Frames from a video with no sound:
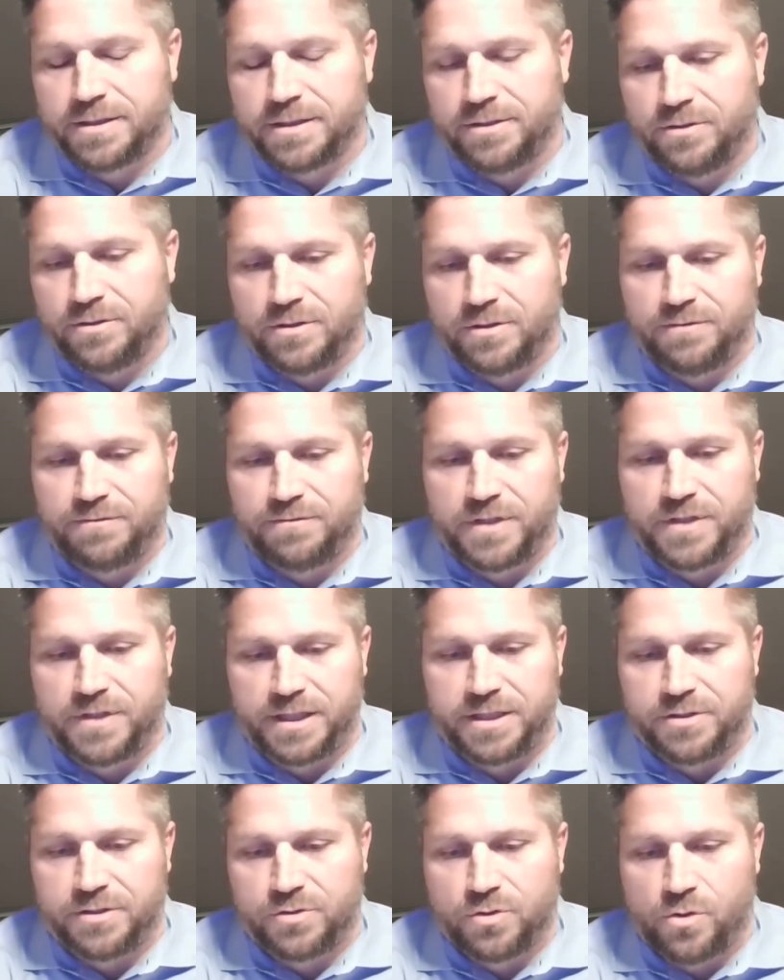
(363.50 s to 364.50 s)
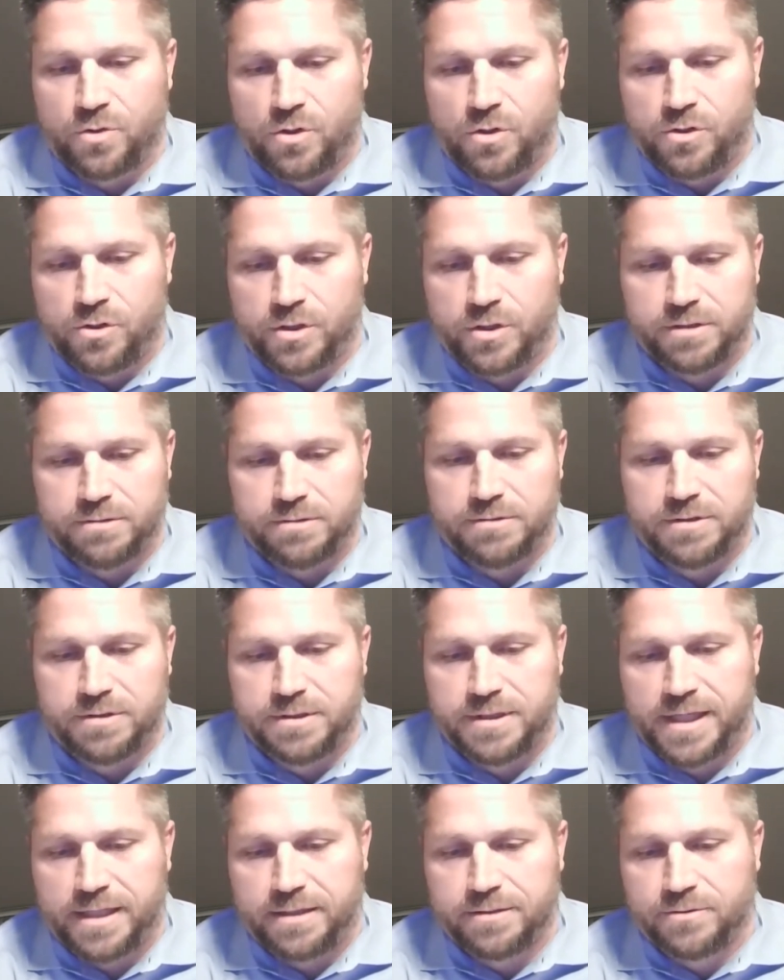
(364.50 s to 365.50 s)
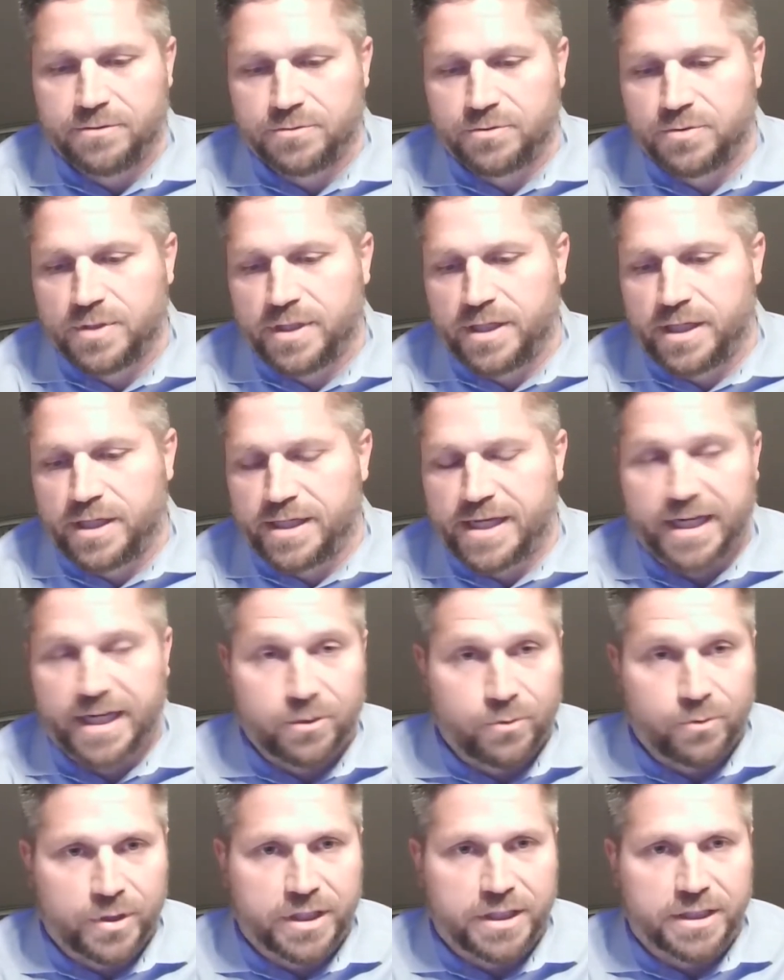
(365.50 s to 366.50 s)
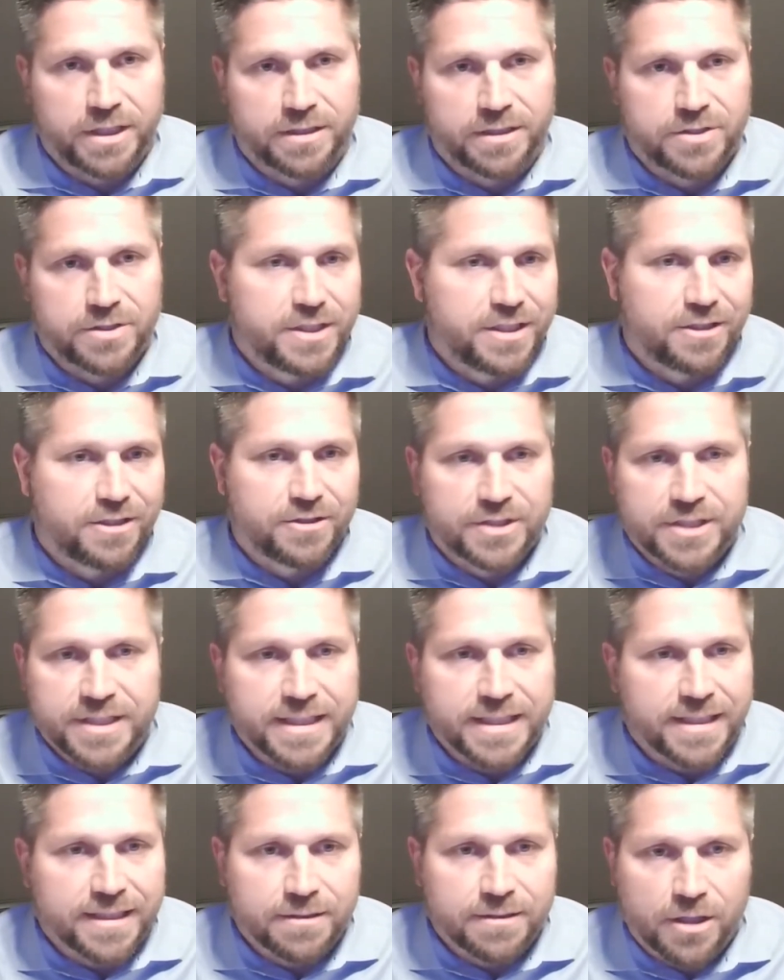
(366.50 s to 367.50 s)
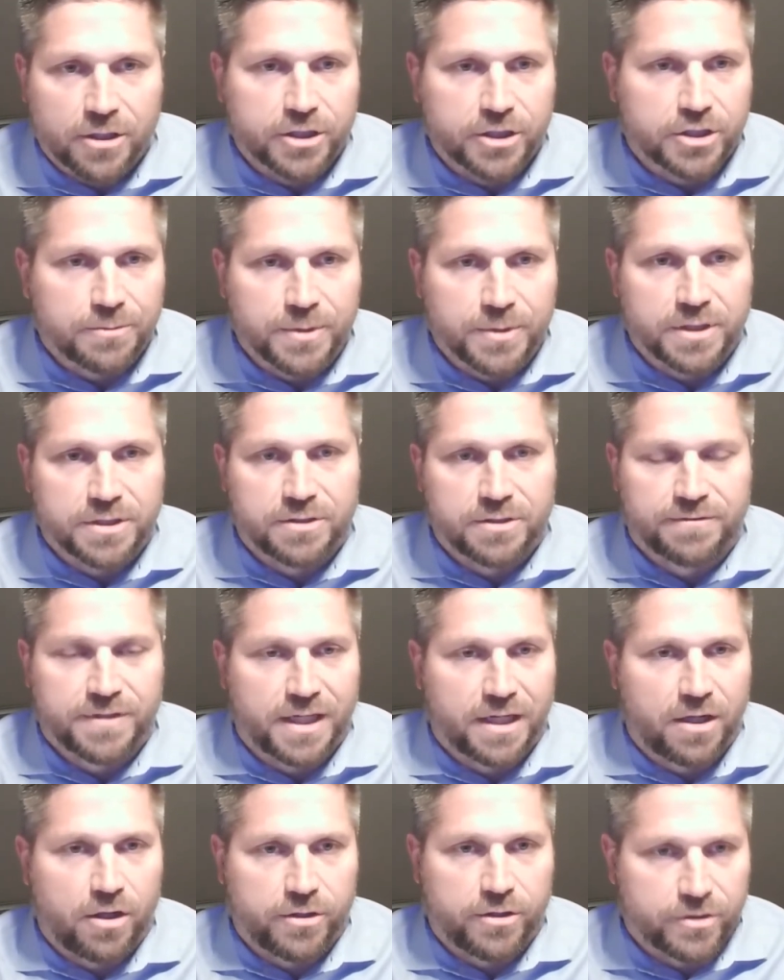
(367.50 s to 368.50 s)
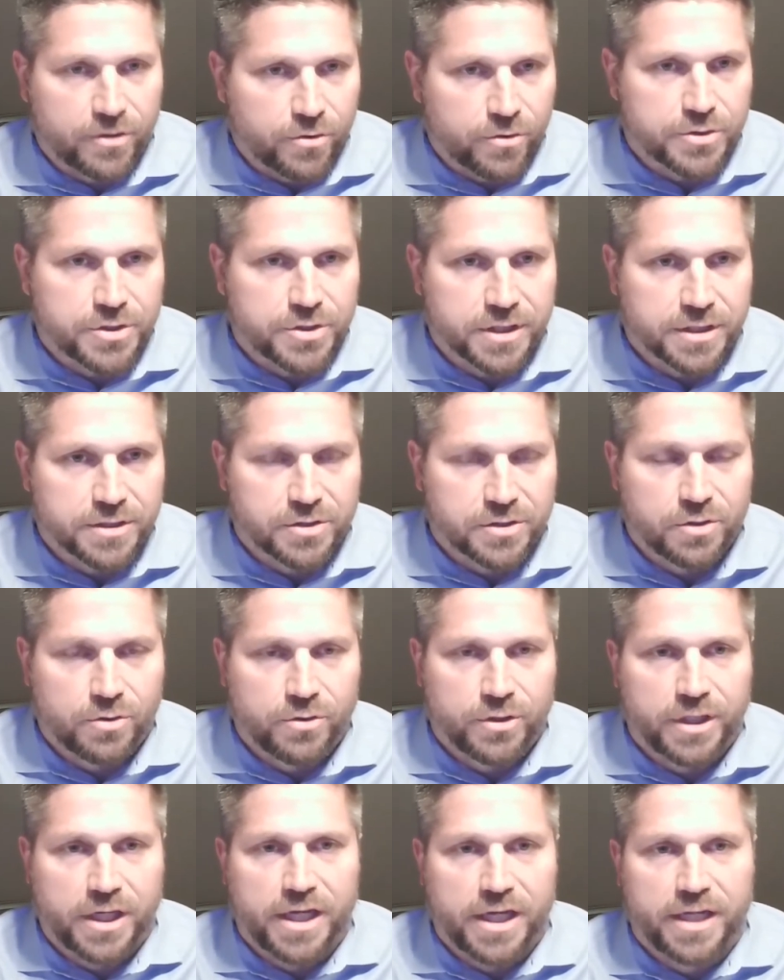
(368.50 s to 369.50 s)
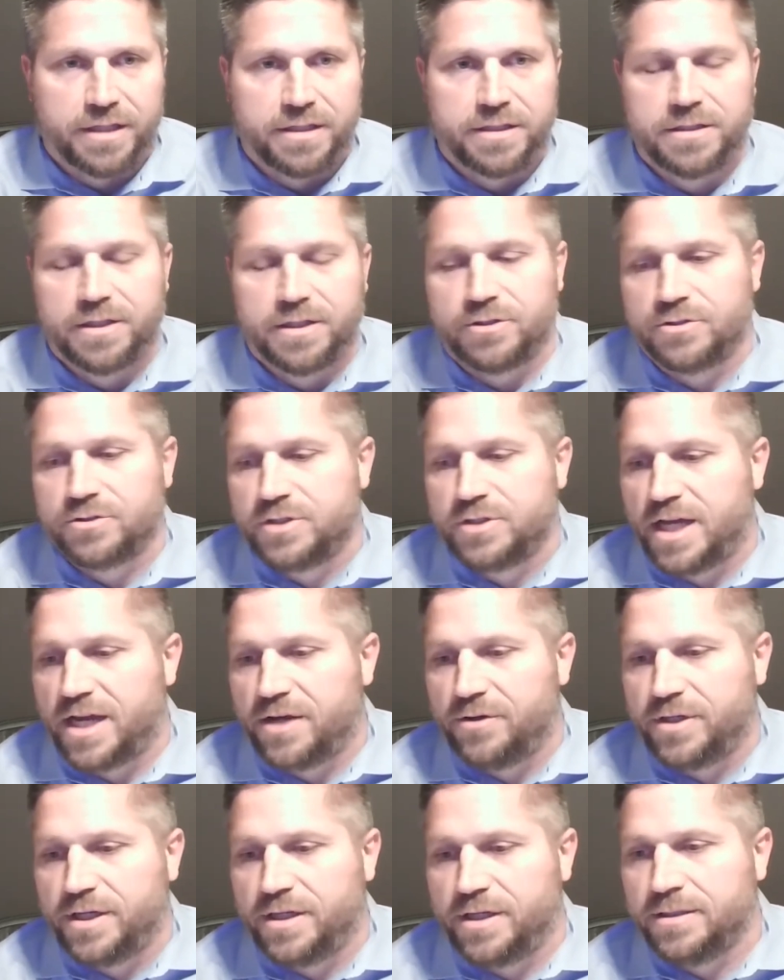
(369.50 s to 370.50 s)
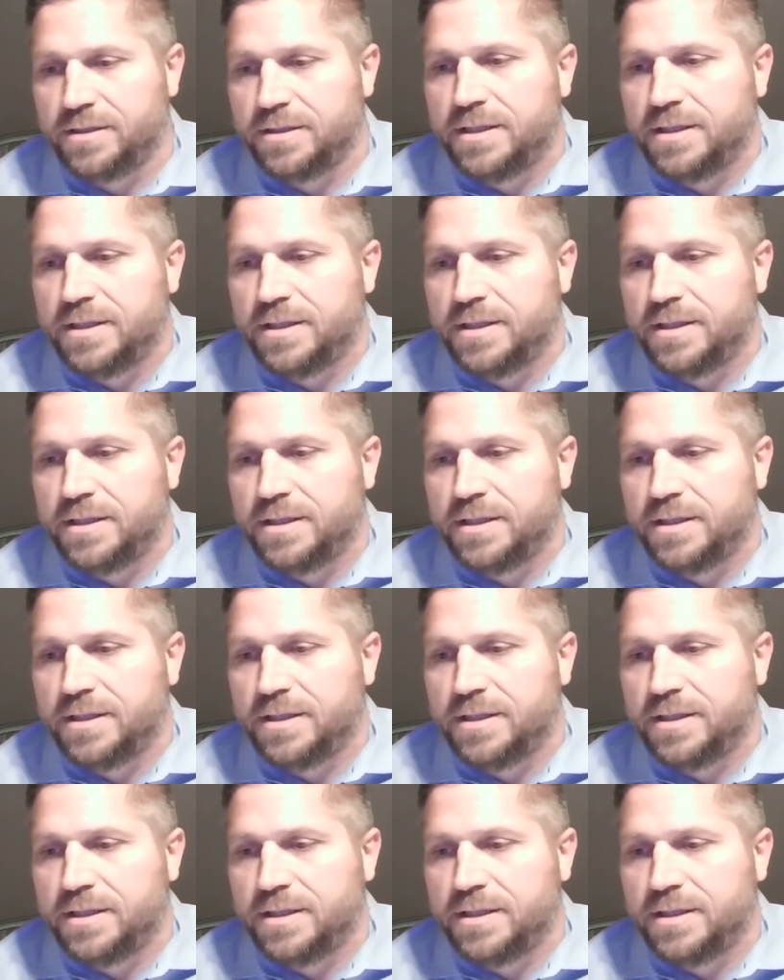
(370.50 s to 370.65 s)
You've got this whole equity and CRT argument. You've got all of those things going on. There's now